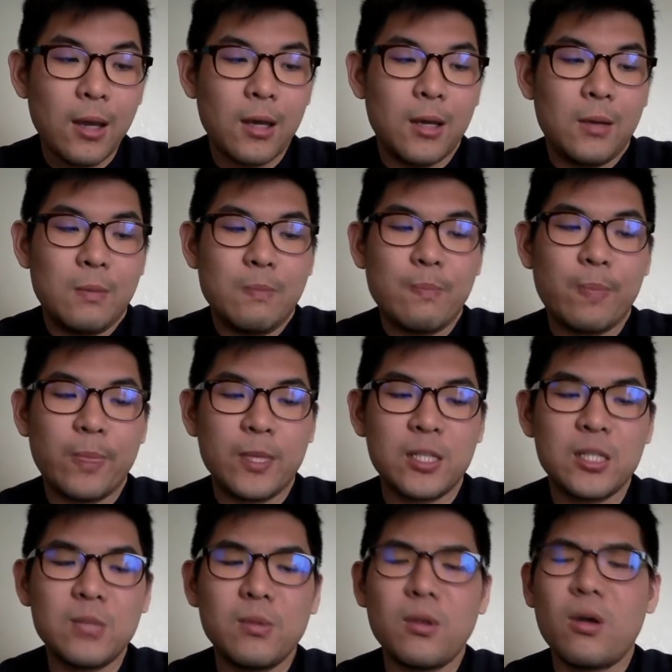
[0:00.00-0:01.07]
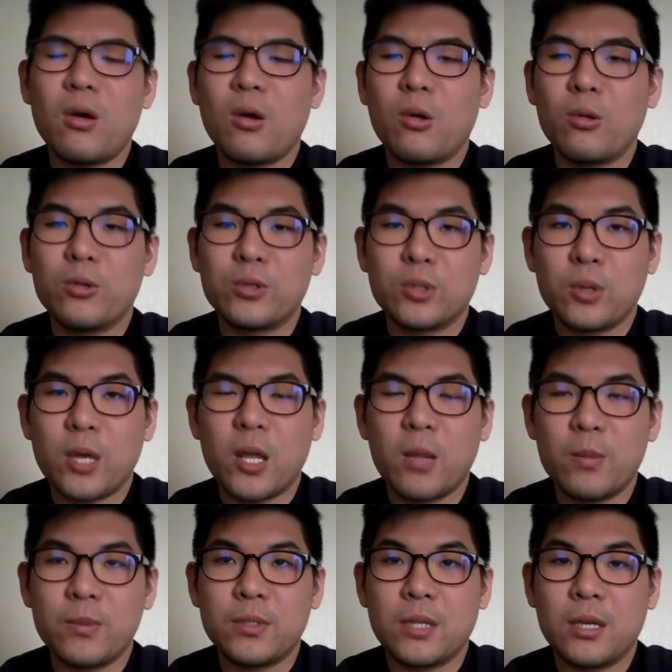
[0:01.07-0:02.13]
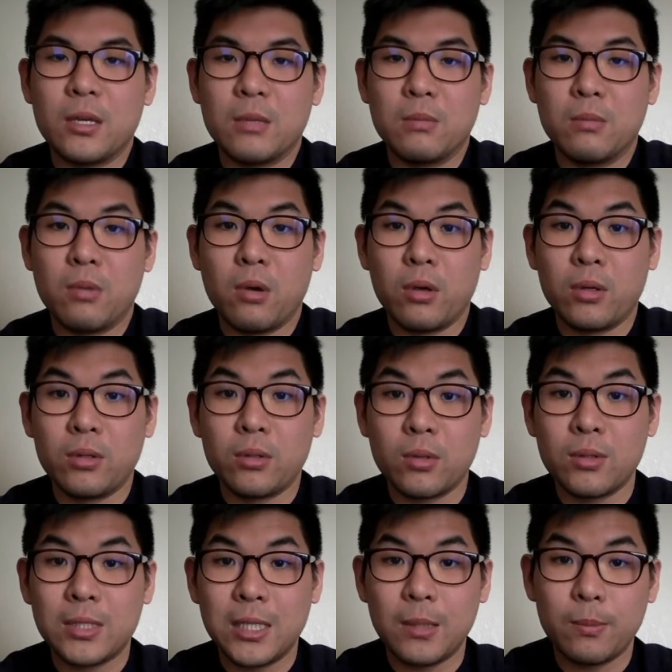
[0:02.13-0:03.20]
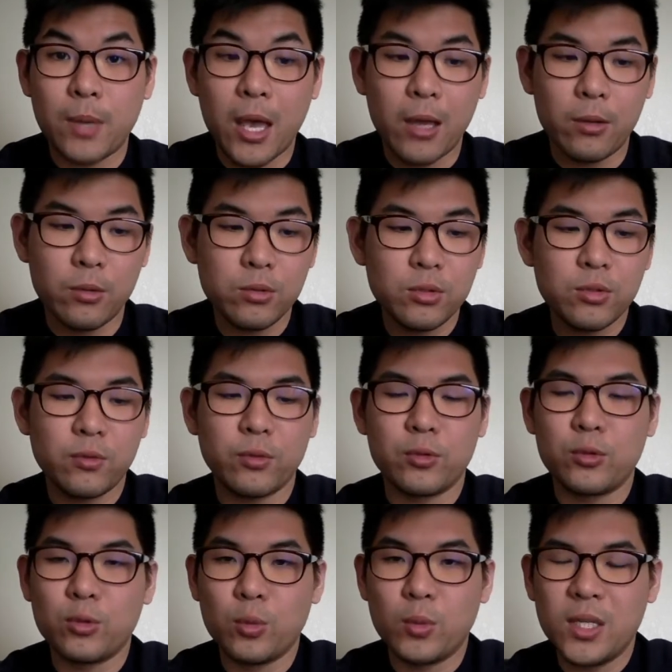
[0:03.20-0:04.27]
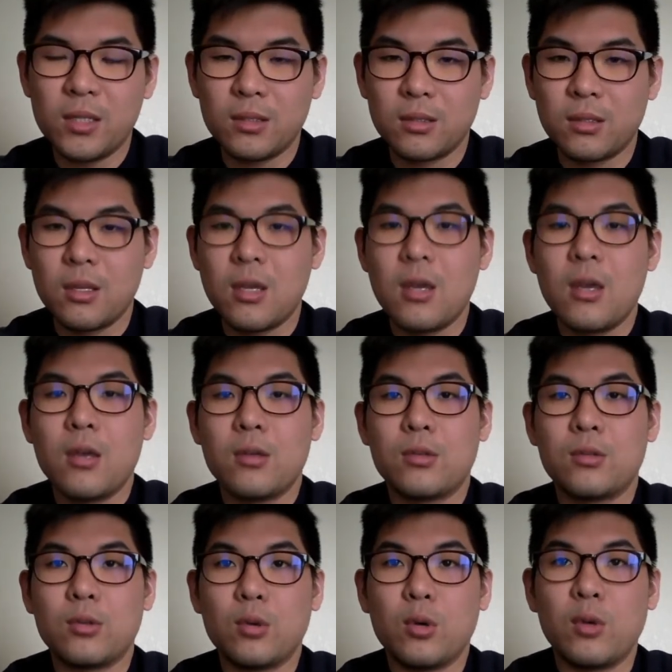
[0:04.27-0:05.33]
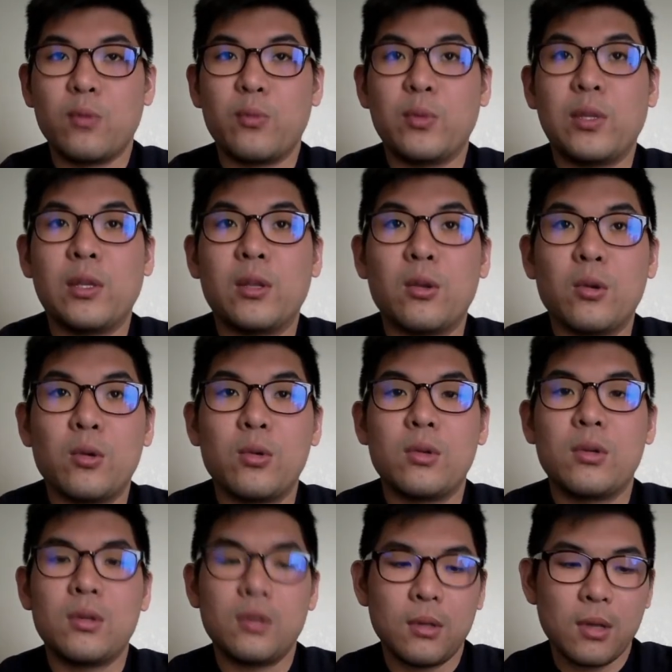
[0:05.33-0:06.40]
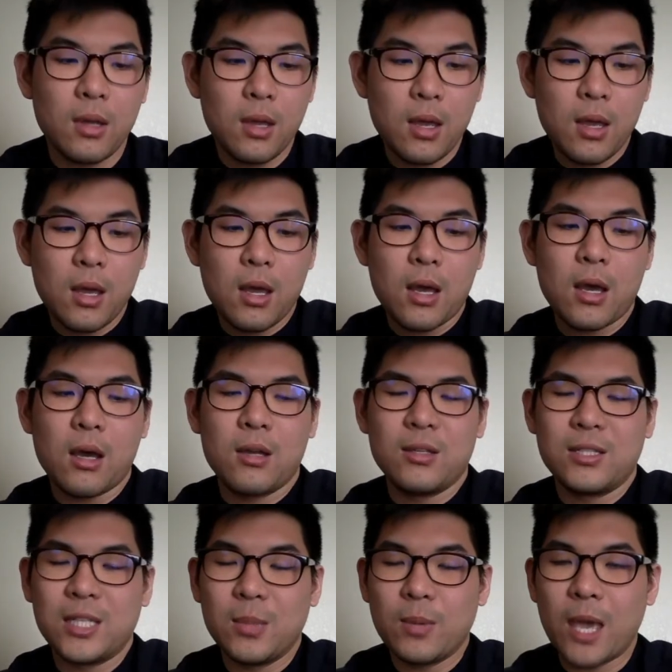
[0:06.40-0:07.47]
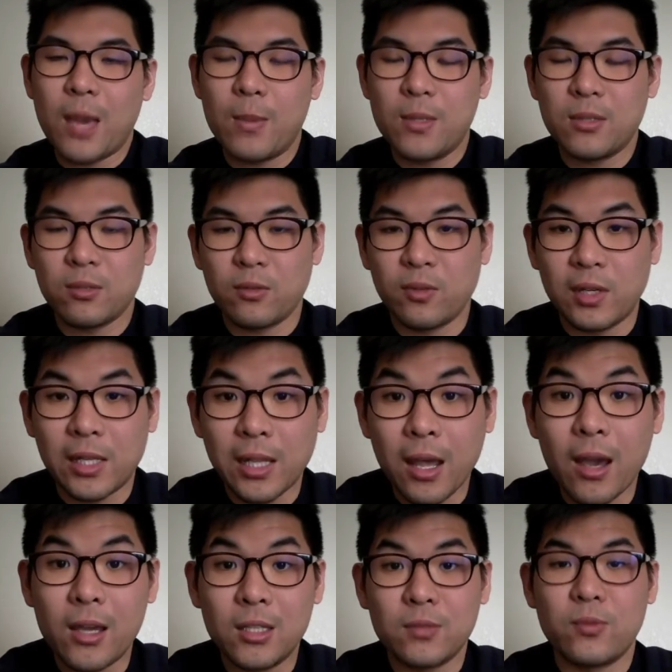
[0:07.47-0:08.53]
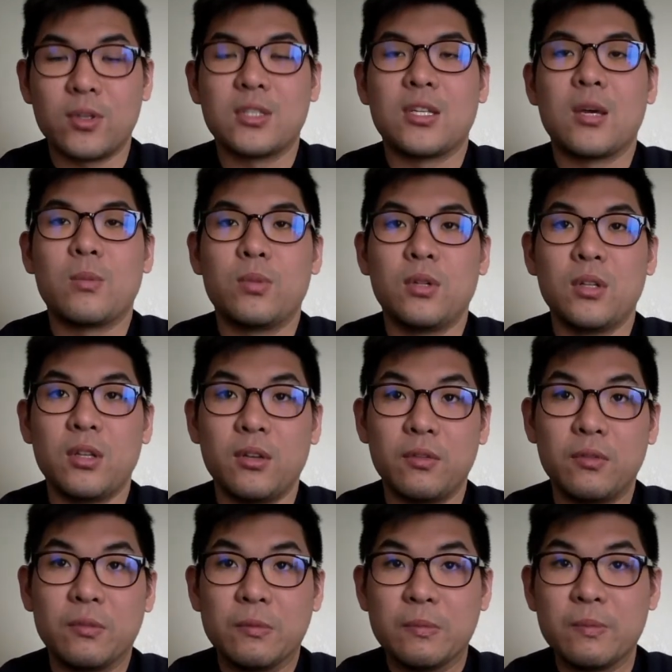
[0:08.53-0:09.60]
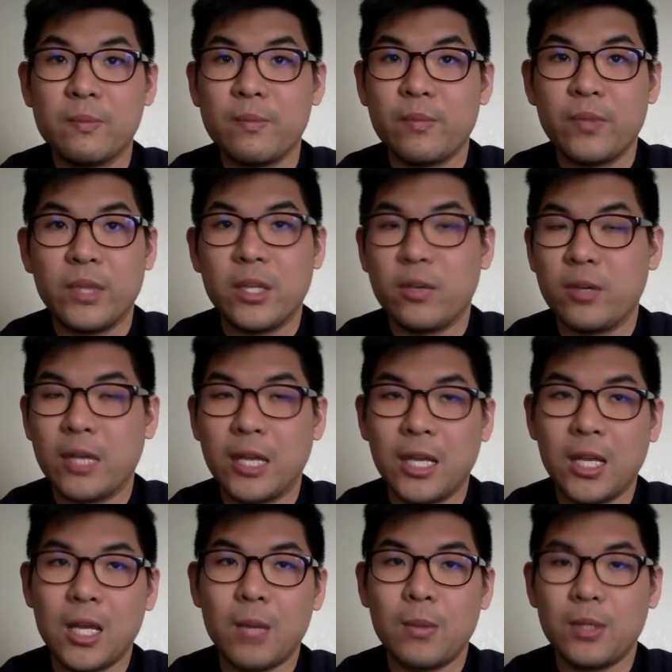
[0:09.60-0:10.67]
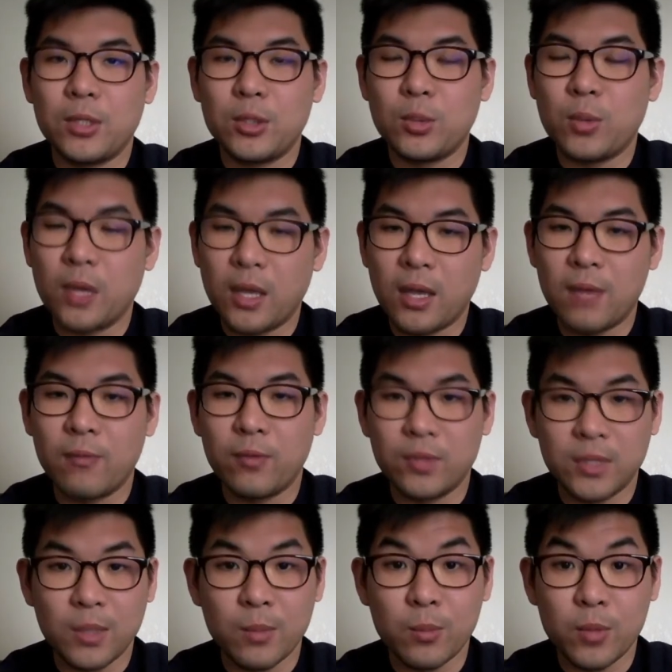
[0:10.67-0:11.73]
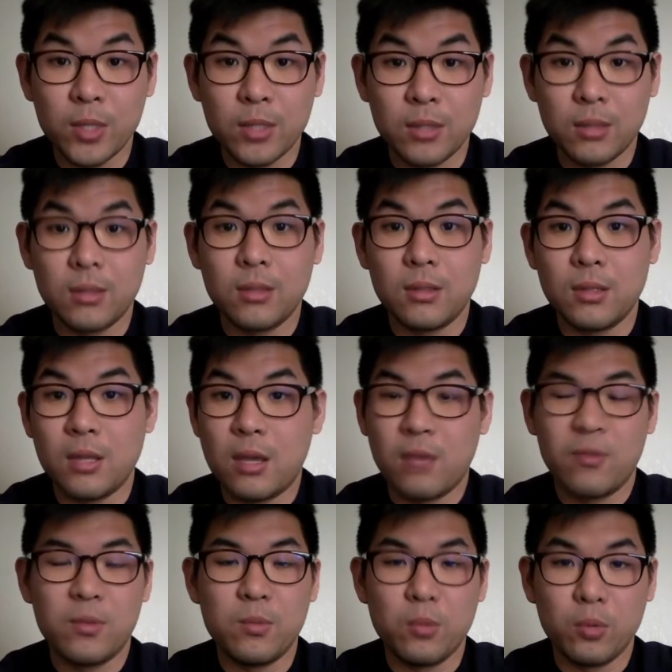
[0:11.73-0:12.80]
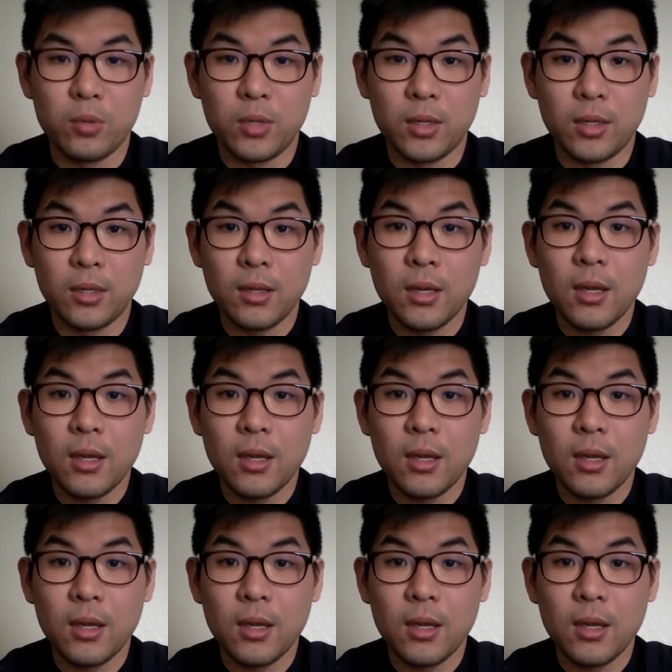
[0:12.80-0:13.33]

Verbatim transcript: Um, the sleep log also helps uh, monitor sleep patterns for two weeks. So if we learn uh, the sleep habits of our clients, for example, if they're getting up at 2 a.m. for some reason every morning,